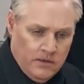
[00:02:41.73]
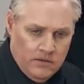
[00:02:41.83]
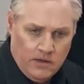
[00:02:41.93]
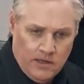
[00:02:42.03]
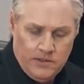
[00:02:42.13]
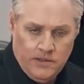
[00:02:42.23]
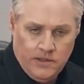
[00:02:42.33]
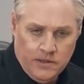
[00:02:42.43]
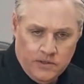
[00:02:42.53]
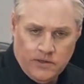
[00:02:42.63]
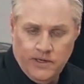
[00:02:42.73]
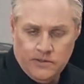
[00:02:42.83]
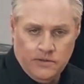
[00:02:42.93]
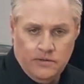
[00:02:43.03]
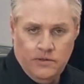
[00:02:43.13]
guys, you know, the
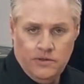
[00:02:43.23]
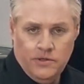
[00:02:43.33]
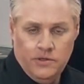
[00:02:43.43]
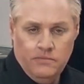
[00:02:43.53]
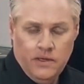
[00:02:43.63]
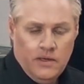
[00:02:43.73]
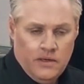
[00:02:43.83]
constraints on YouTube